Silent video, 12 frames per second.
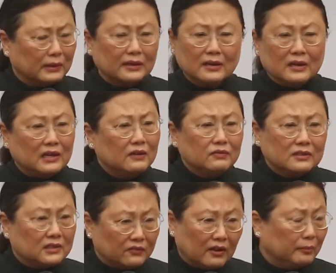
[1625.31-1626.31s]
but
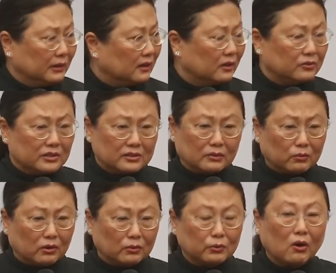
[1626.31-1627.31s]
even developing countries in the
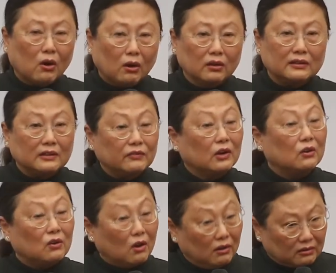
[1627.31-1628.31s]
world, we're all
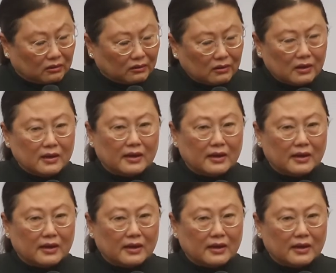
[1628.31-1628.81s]
living longer.